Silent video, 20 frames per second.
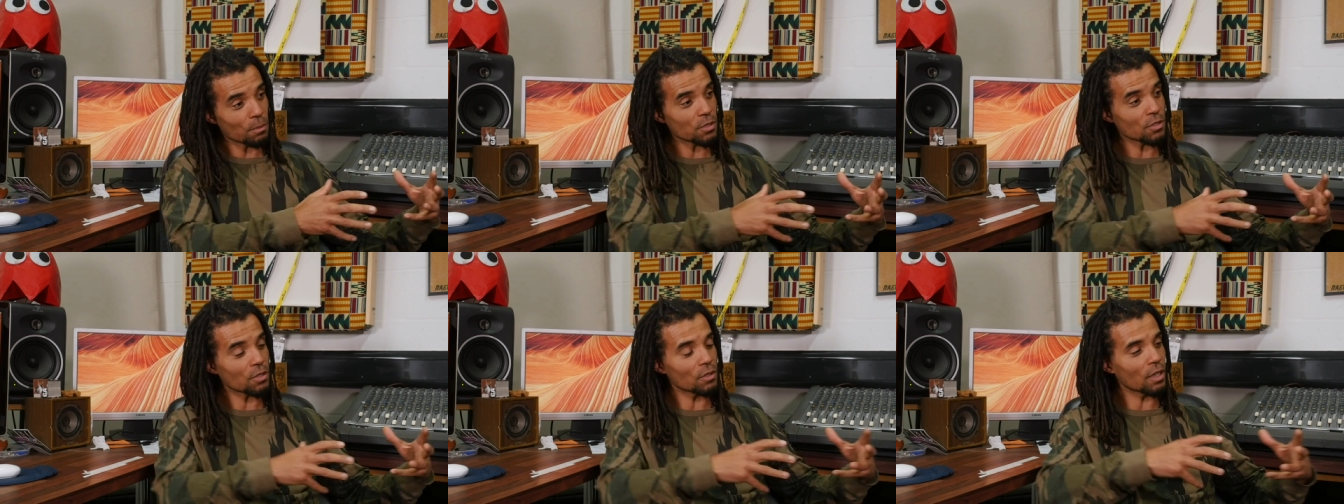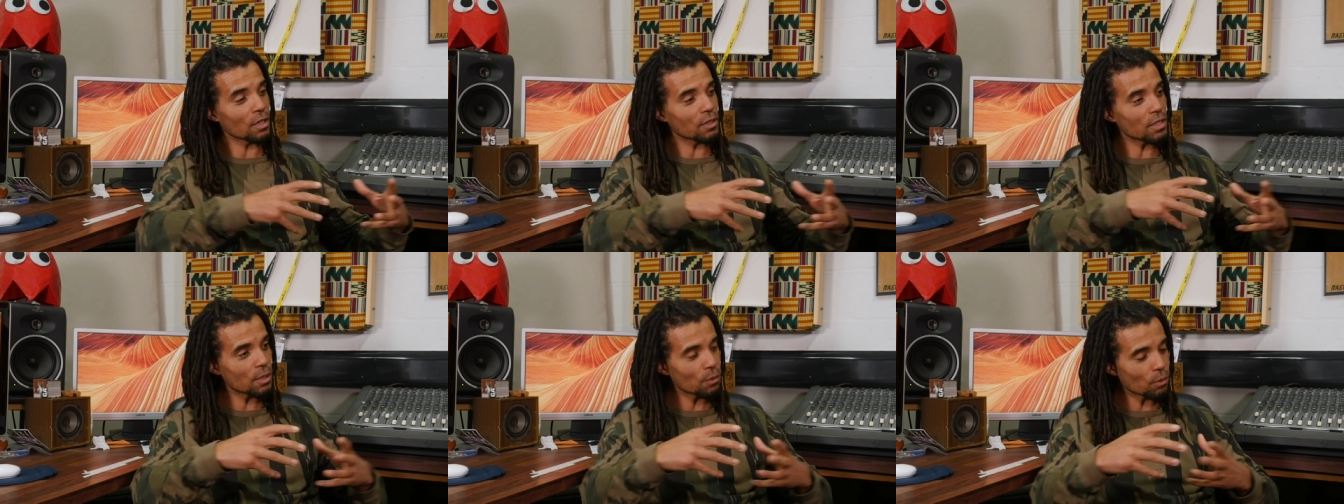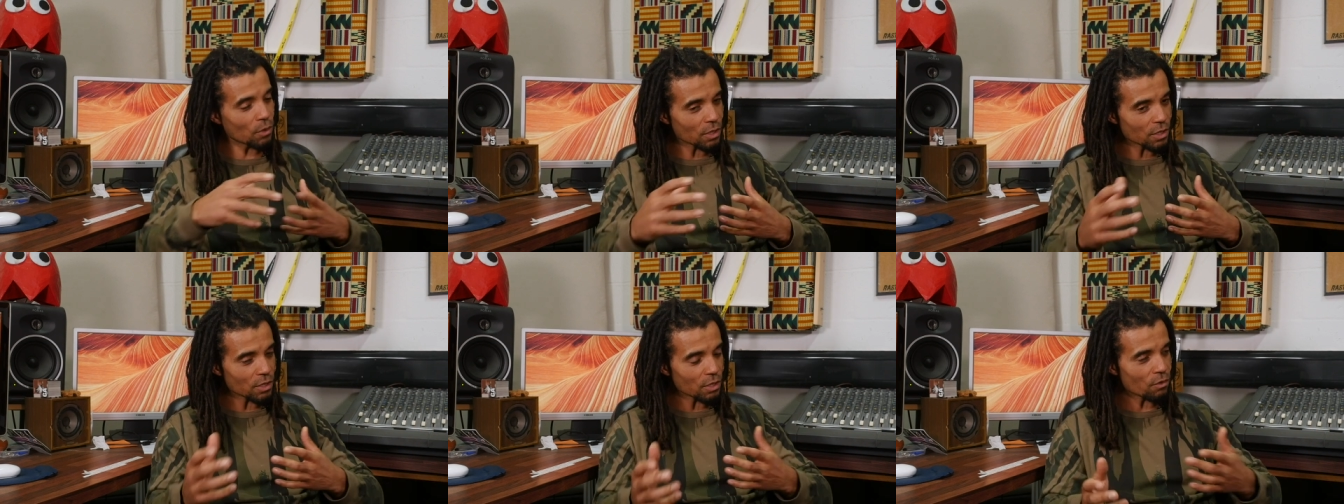And so they did
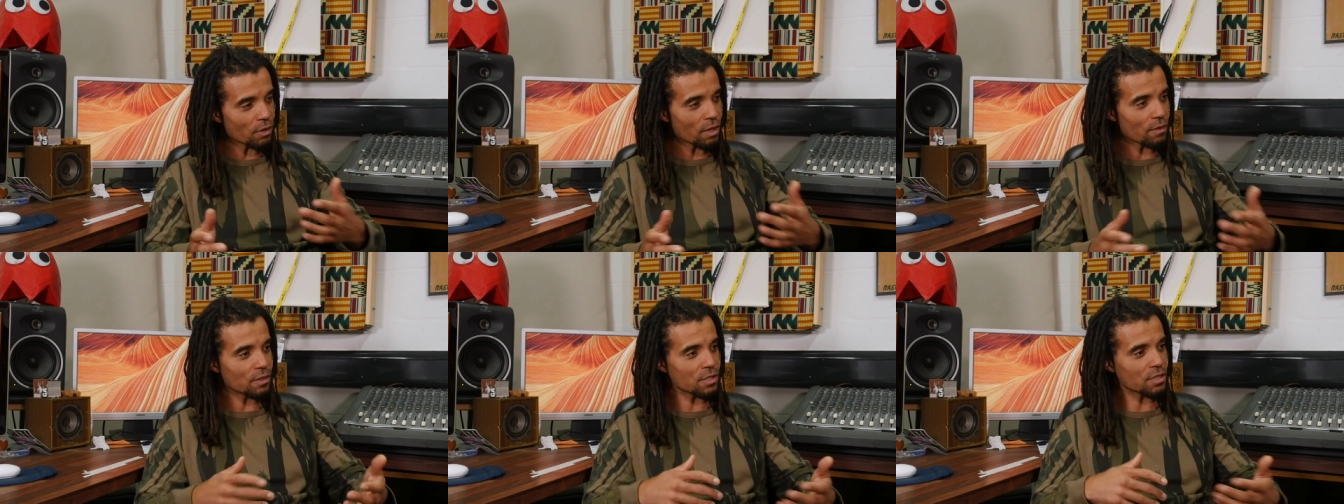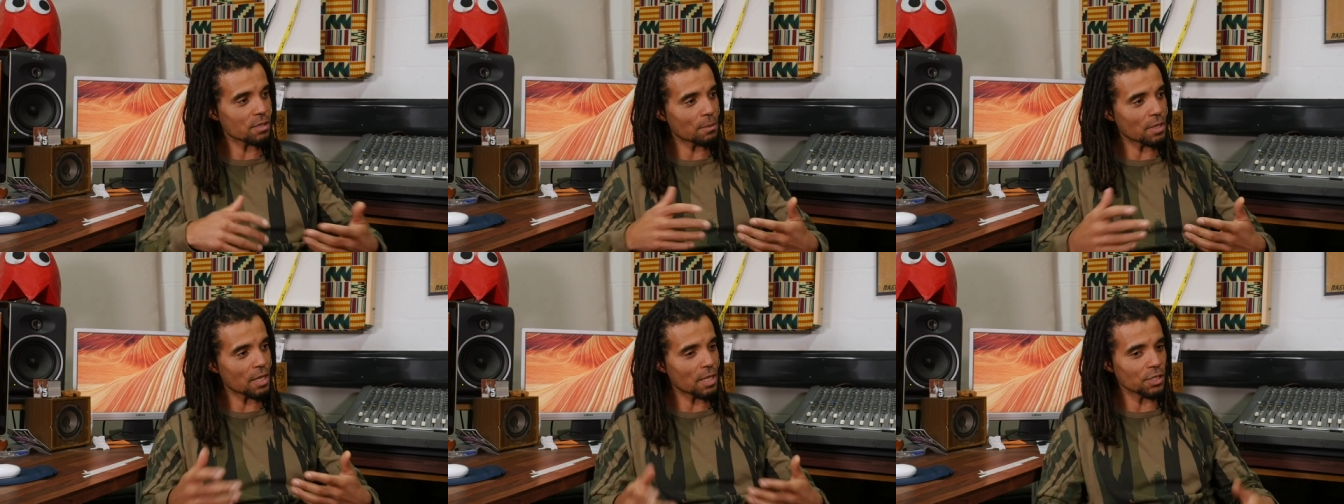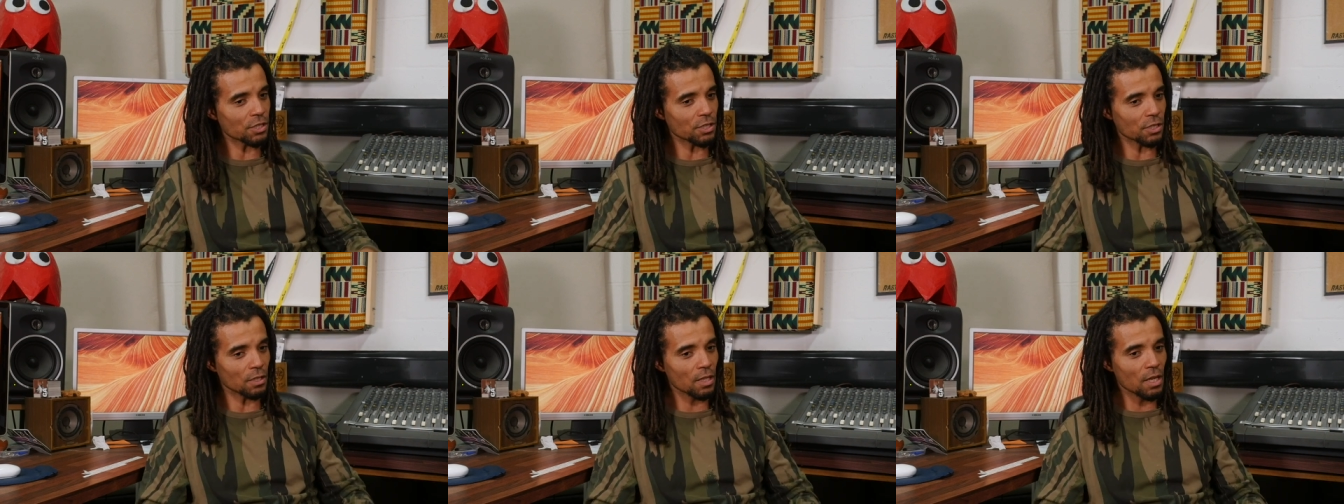want a degree of
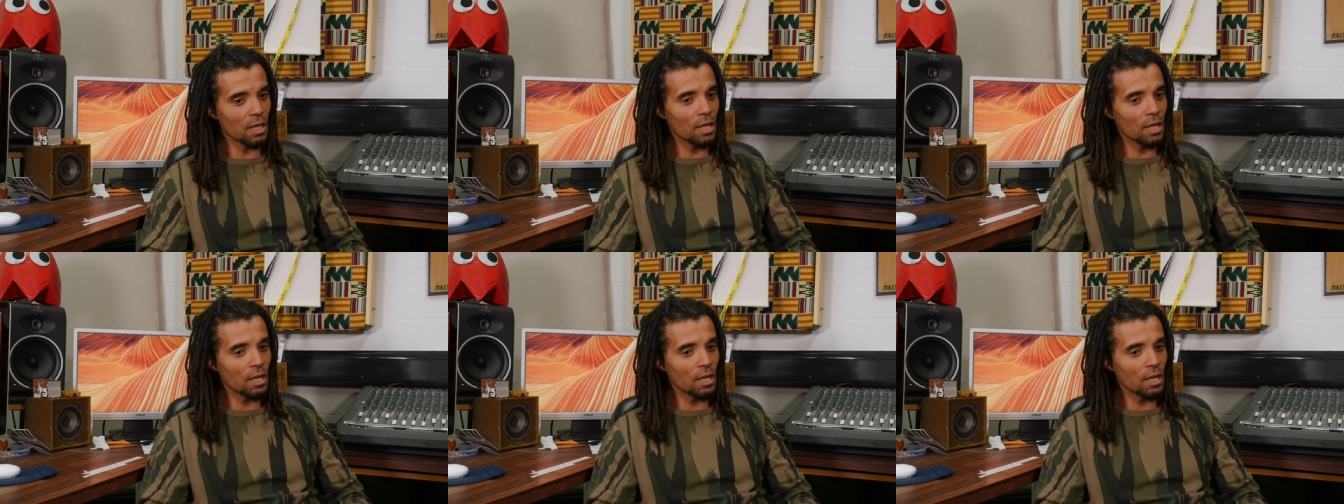assimilation.